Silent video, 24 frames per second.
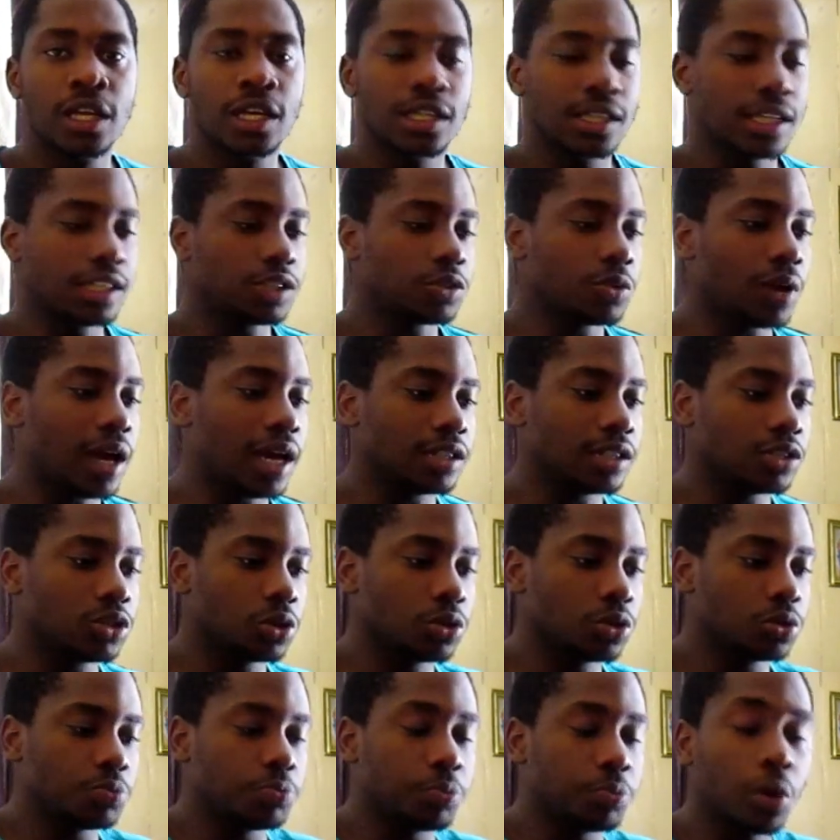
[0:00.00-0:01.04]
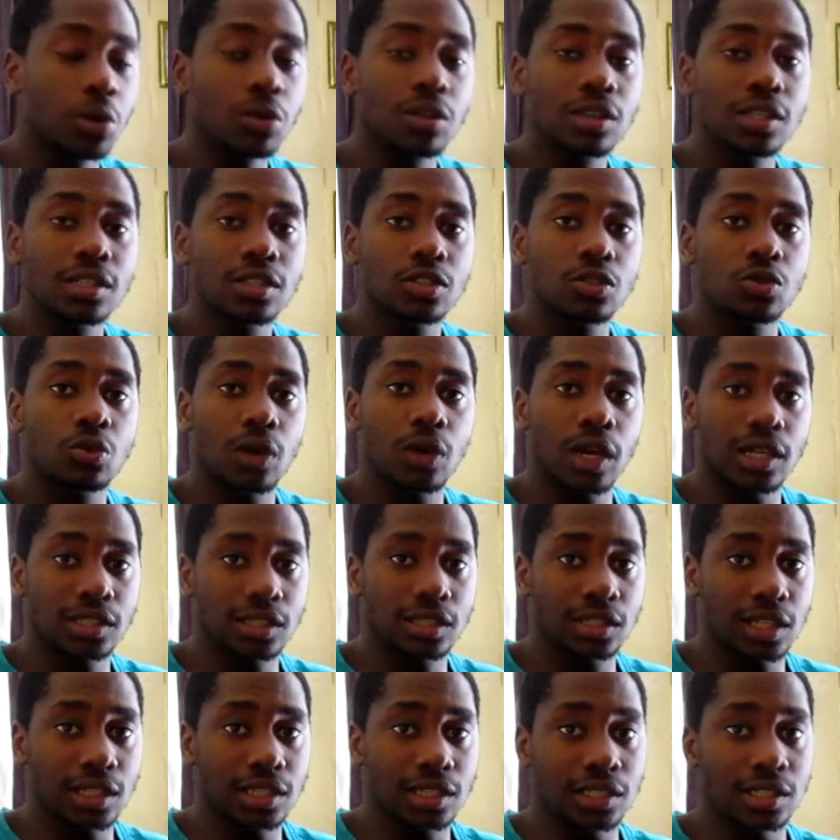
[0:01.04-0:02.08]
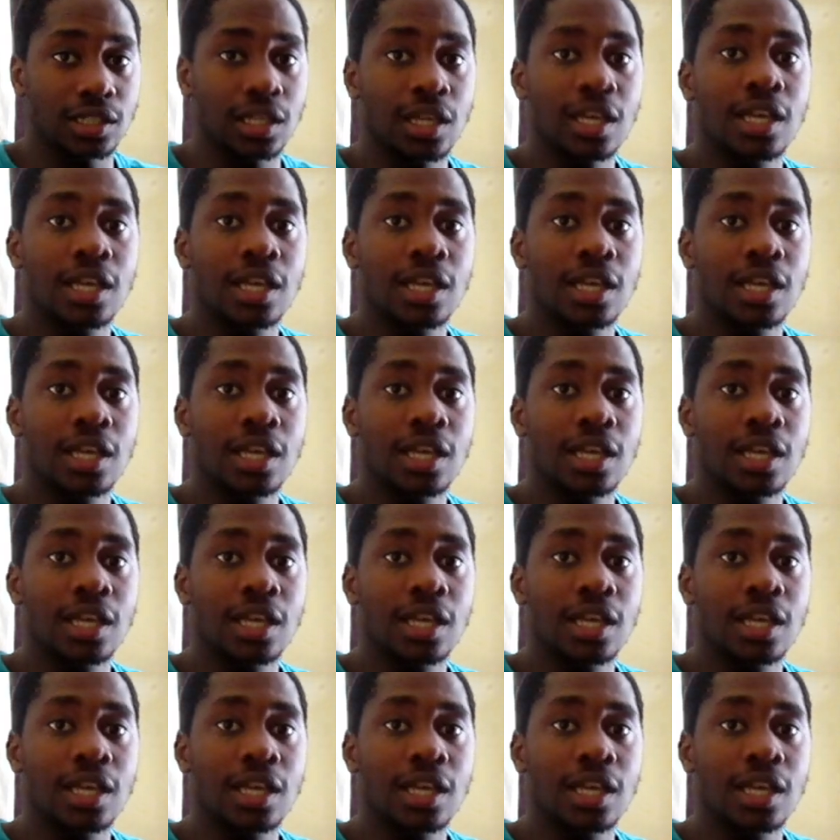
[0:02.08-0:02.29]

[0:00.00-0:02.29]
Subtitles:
That's why I chose both these two exercises.